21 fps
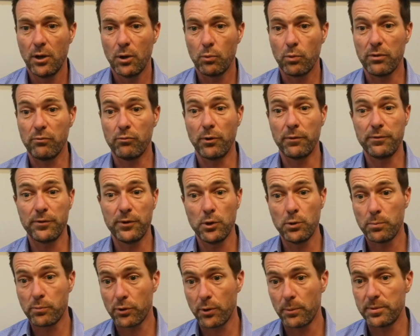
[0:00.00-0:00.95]
We
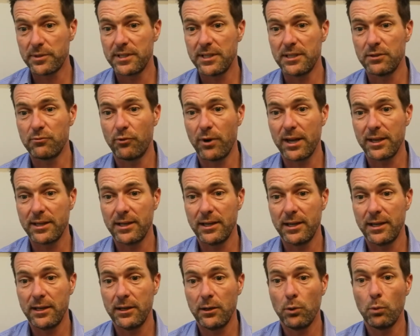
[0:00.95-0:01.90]
review properties
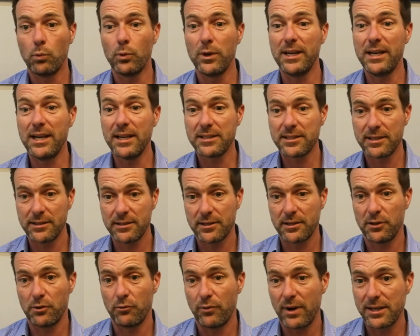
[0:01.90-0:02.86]
regularly. We listen to
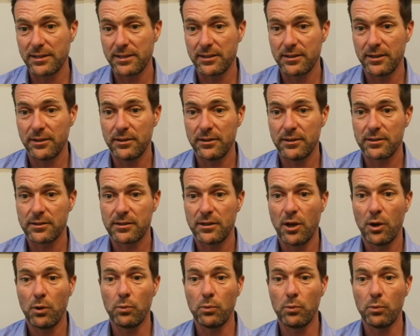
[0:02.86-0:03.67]
the residents.